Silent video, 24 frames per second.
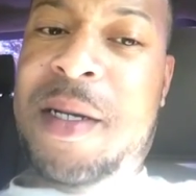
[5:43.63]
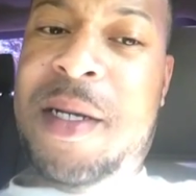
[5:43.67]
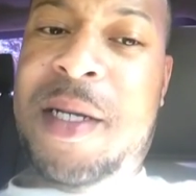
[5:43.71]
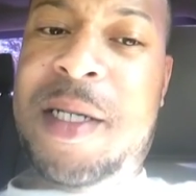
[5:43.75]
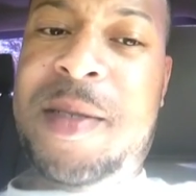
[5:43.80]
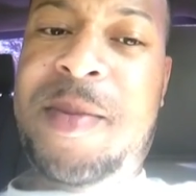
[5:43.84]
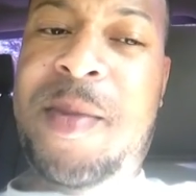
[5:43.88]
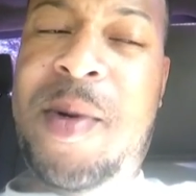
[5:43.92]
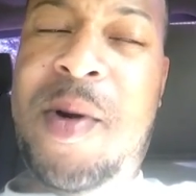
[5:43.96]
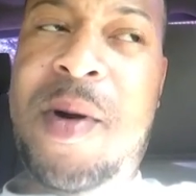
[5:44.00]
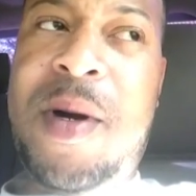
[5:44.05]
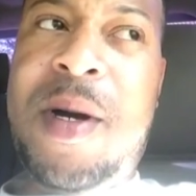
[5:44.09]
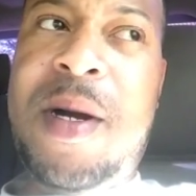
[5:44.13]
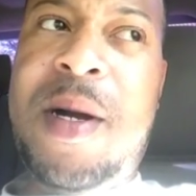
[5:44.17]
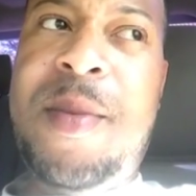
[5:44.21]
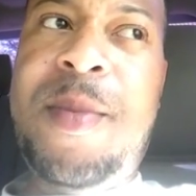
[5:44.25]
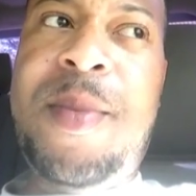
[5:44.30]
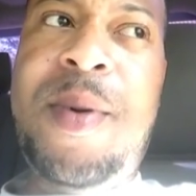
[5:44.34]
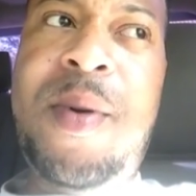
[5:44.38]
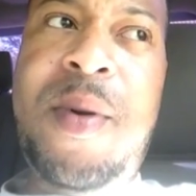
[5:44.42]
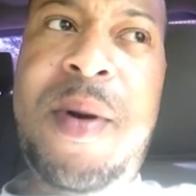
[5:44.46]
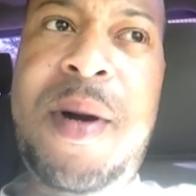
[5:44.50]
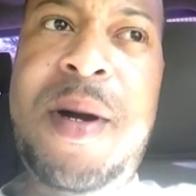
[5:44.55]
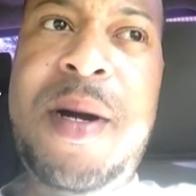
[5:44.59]
It's more
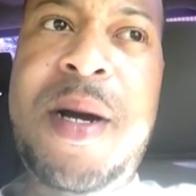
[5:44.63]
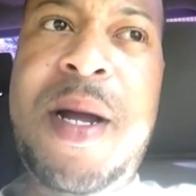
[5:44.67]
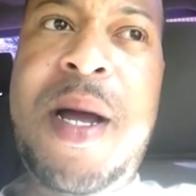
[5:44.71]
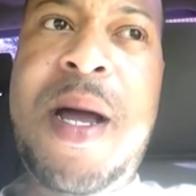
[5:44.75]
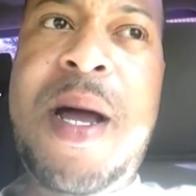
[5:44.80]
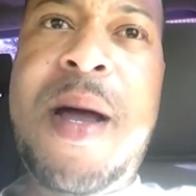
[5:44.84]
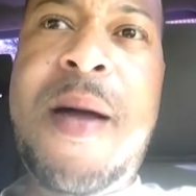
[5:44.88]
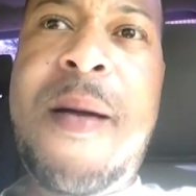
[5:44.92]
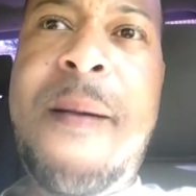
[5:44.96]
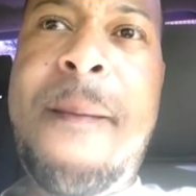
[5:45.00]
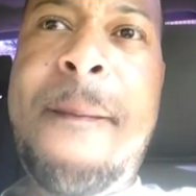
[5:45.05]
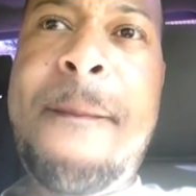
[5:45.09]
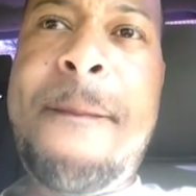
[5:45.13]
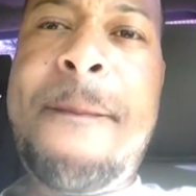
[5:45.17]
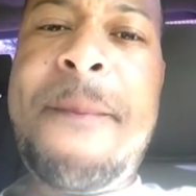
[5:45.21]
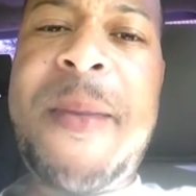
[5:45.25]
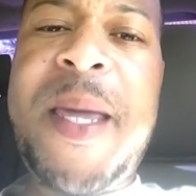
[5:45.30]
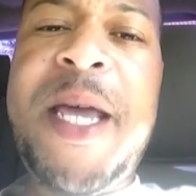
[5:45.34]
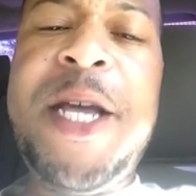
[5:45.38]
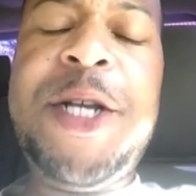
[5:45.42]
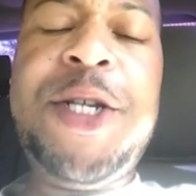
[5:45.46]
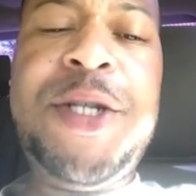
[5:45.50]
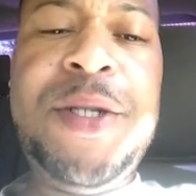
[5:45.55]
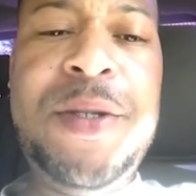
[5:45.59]
important
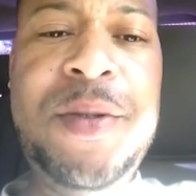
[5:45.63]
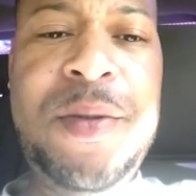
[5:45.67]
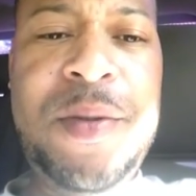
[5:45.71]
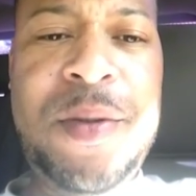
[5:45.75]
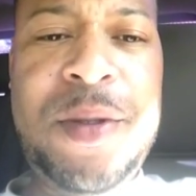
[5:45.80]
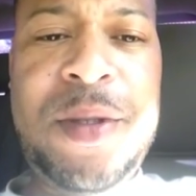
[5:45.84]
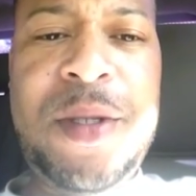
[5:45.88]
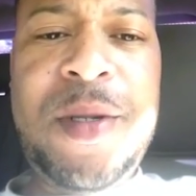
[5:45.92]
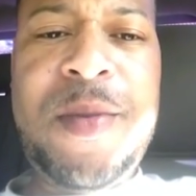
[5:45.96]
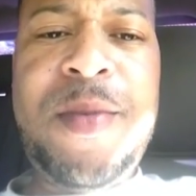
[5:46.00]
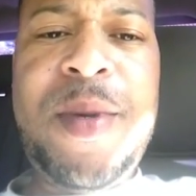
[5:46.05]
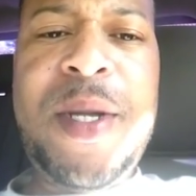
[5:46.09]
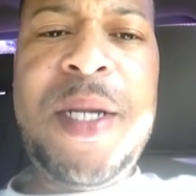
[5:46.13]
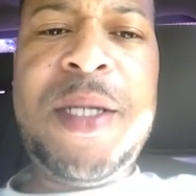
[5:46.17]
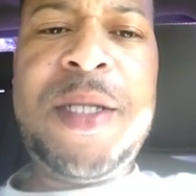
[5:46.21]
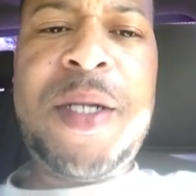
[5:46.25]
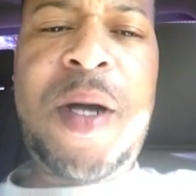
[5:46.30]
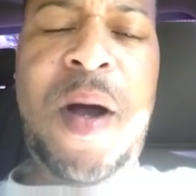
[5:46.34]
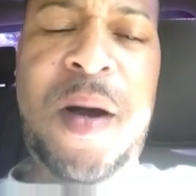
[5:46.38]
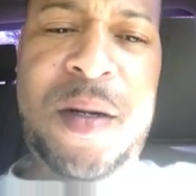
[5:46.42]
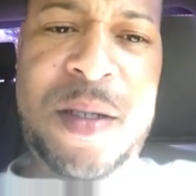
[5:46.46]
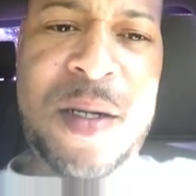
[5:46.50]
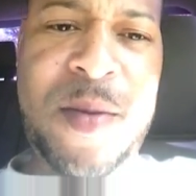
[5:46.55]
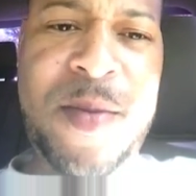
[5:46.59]
issues to be
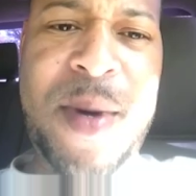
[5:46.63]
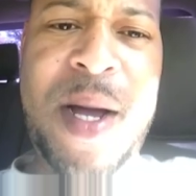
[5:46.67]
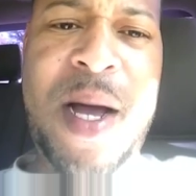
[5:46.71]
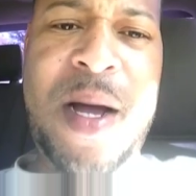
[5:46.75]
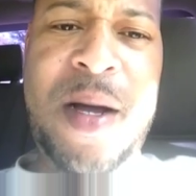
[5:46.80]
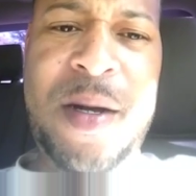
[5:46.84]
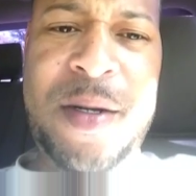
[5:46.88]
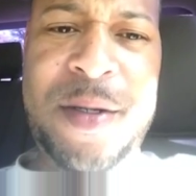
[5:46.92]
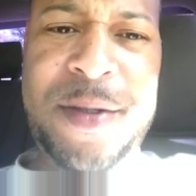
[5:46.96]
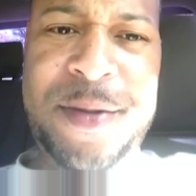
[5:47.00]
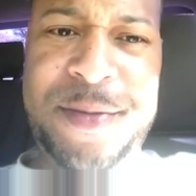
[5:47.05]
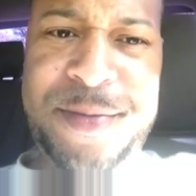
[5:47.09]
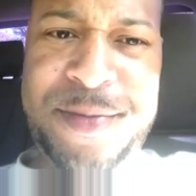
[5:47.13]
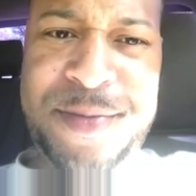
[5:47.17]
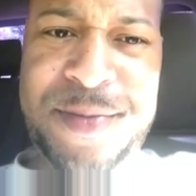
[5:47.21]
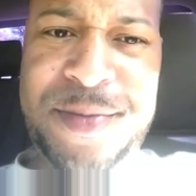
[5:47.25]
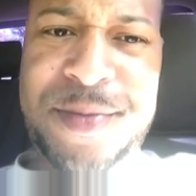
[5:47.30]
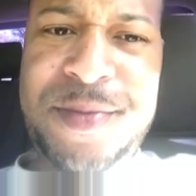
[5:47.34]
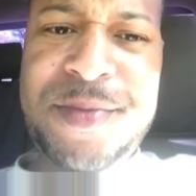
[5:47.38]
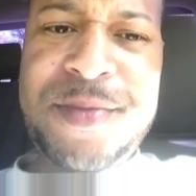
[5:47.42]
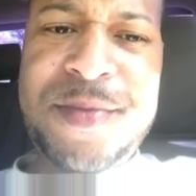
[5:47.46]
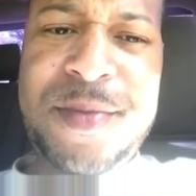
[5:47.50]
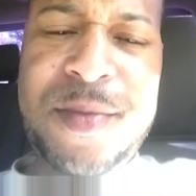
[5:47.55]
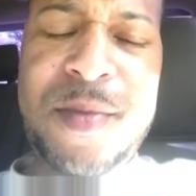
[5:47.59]
talked about
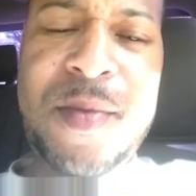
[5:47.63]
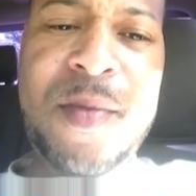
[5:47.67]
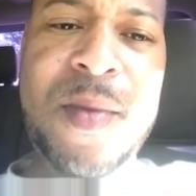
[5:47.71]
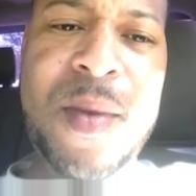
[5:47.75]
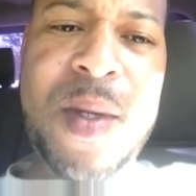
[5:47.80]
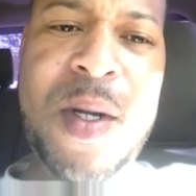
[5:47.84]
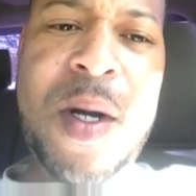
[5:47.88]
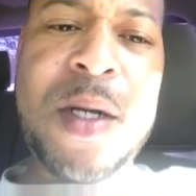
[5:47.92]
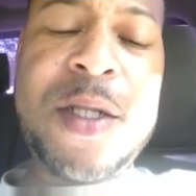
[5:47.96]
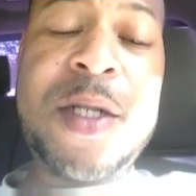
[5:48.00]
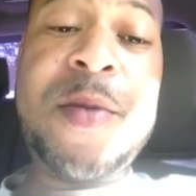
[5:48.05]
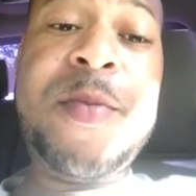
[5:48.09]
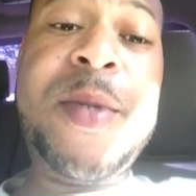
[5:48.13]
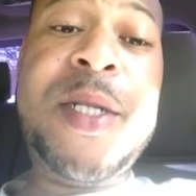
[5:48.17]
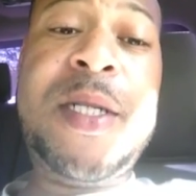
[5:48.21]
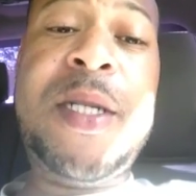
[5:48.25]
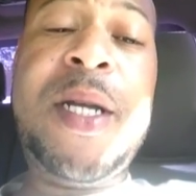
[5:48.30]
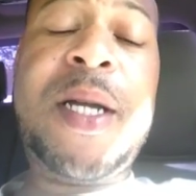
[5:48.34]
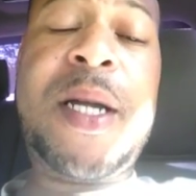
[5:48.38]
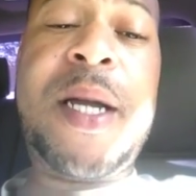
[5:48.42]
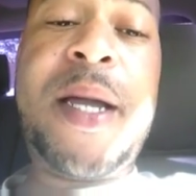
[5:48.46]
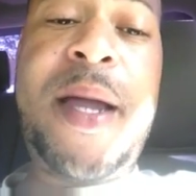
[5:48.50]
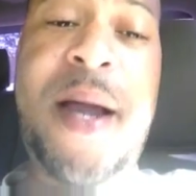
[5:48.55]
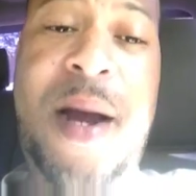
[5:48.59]
or to be
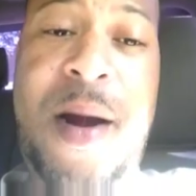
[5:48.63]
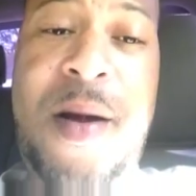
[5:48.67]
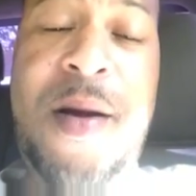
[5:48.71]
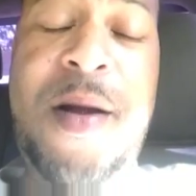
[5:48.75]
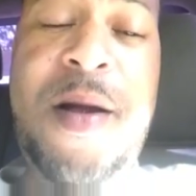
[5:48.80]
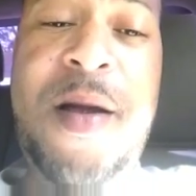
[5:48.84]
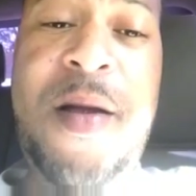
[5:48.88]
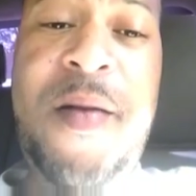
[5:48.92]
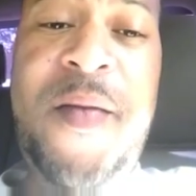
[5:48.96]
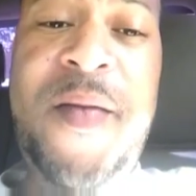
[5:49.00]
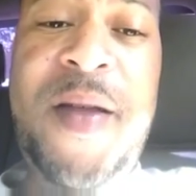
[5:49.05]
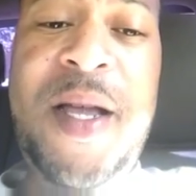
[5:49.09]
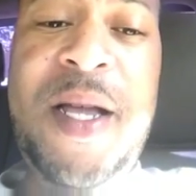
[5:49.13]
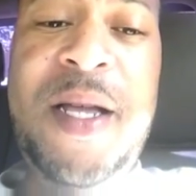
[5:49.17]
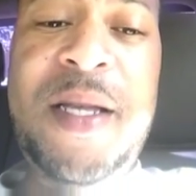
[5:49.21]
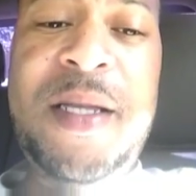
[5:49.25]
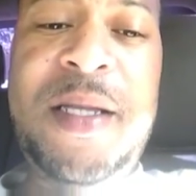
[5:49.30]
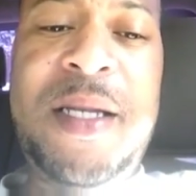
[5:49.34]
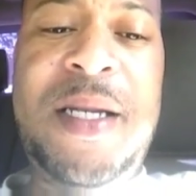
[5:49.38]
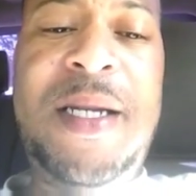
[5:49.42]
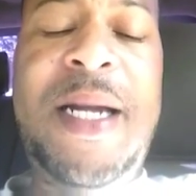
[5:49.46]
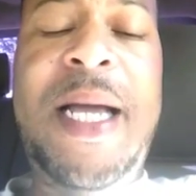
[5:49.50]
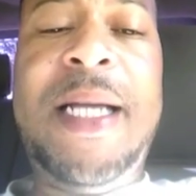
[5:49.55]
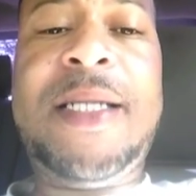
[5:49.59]
taken care of
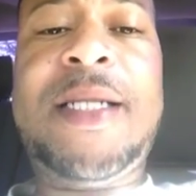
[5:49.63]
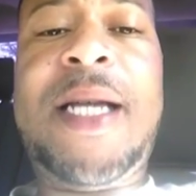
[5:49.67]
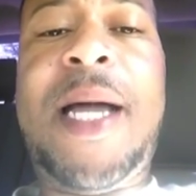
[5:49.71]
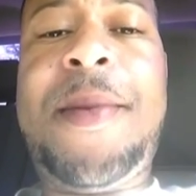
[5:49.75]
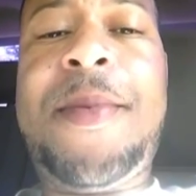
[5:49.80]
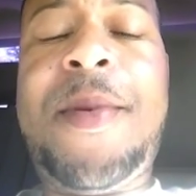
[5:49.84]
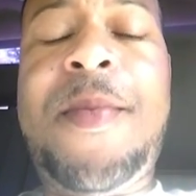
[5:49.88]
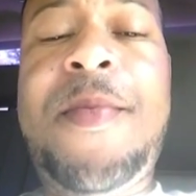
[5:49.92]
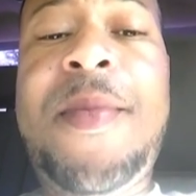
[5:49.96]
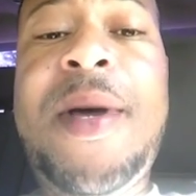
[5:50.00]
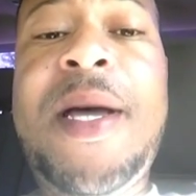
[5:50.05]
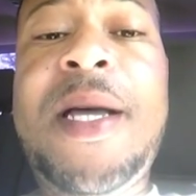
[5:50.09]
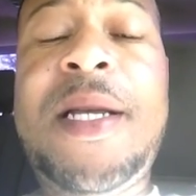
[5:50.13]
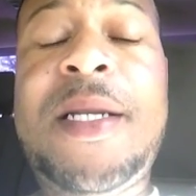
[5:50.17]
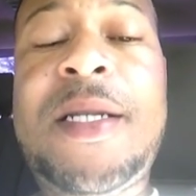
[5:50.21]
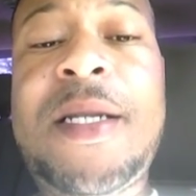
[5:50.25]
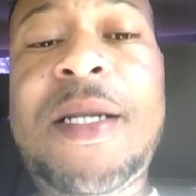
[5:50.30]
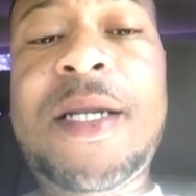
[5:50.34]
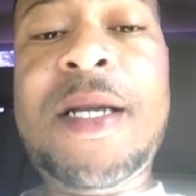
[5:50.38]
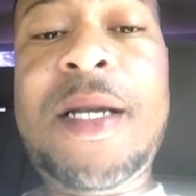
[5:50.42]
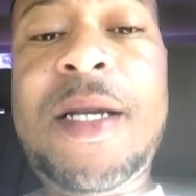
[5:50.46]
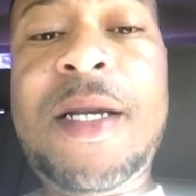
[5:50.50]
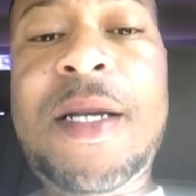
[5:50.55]
than that type of mess.